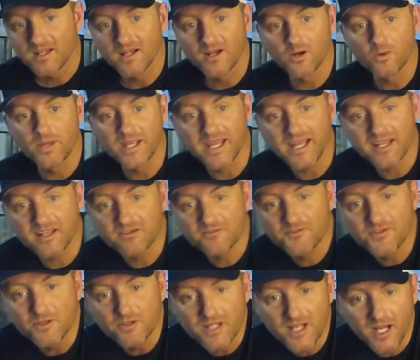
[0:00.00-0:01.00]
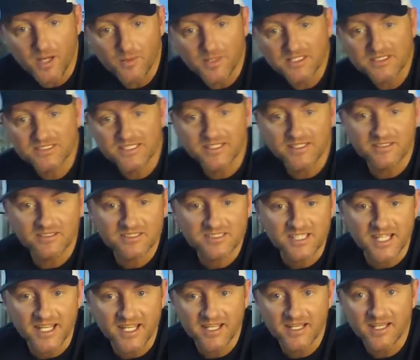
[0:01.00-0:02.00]
Uh, we had a few comments here
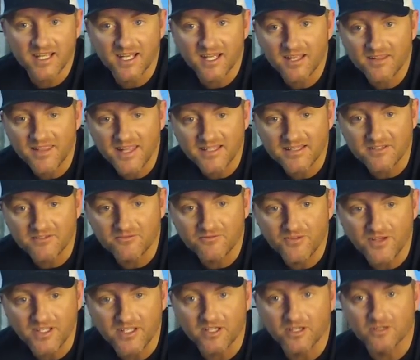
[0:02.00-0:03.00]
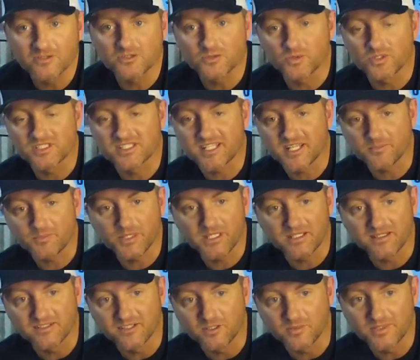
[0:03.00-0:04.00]
saying uh, that the videos were
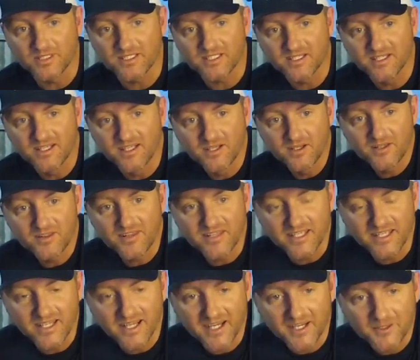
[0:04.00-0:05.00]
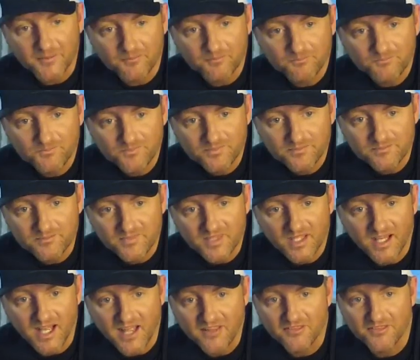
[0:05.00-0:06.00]
skipping a little bit. The um,
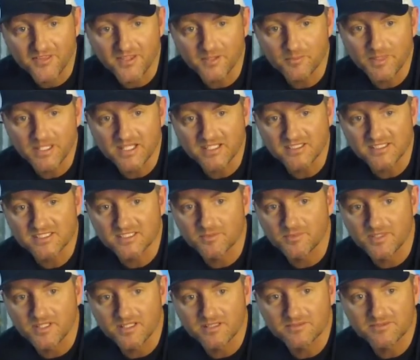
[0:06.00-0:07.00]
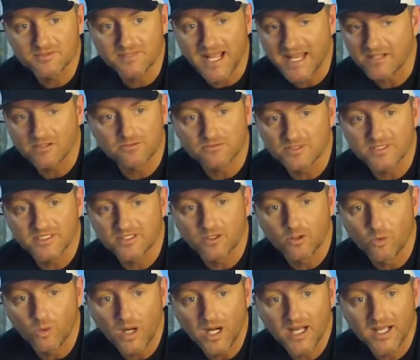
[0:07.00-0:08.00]
I think because of some of the I don't really
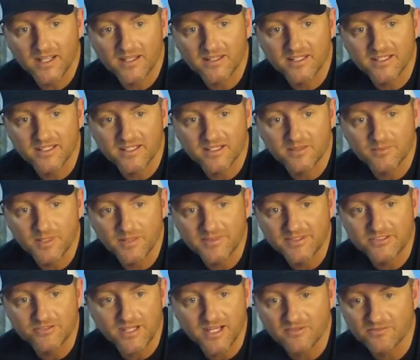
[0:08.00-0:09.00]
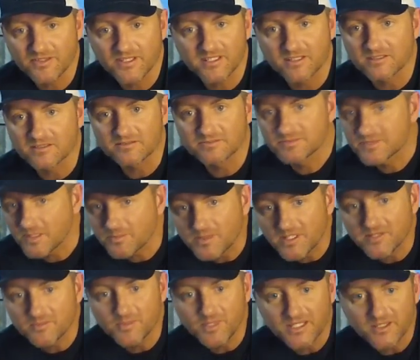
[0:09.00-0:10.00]
know why the uh, maybe traffic or
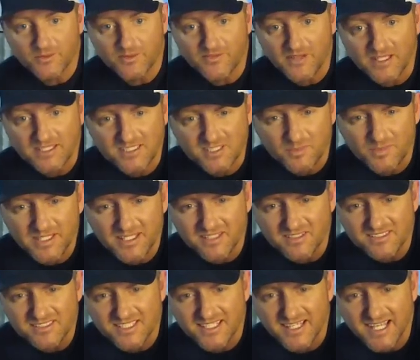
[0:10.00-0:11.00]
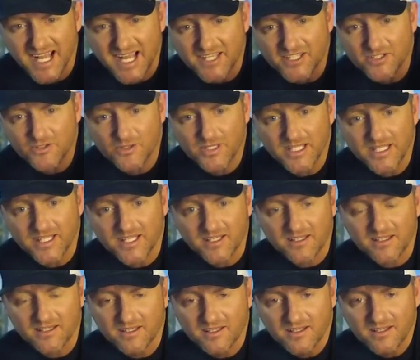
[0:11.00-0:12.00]
something, but we've had somebody else say, "How do you get
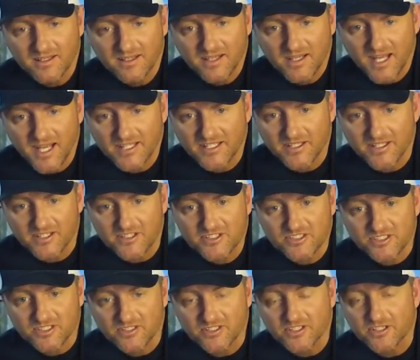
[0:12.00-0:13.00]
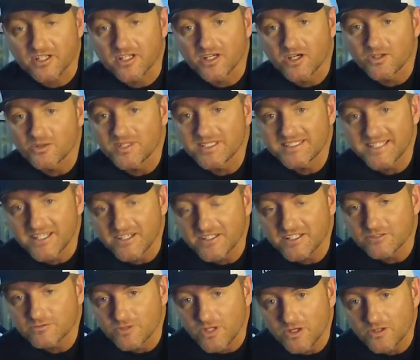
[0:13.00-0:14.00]
a how do you get a shirt? You can go to
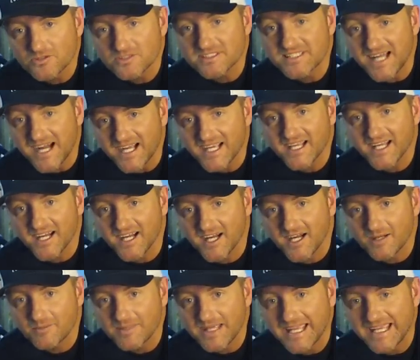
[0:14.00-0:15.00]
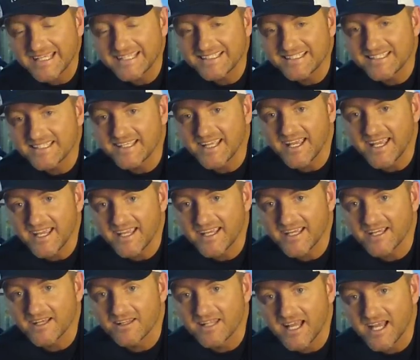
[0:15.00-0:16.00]
adaliarose.com,
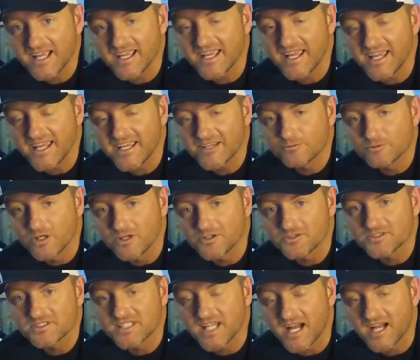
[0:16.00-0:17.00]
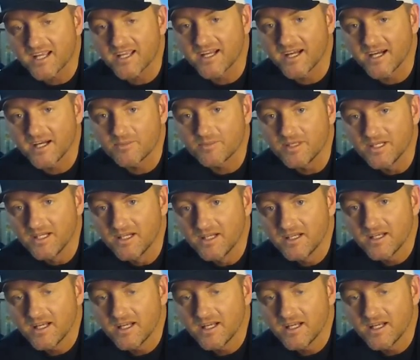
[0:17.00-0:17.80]
A-D-A-L-I-A rose.com.